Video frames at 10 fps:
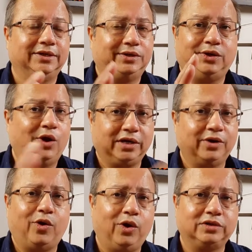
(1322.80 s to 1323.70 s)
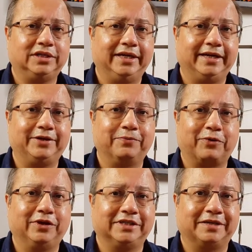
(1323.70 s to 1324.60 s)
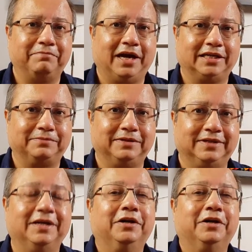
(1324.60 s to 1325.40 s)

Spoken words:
not an alternate to project management.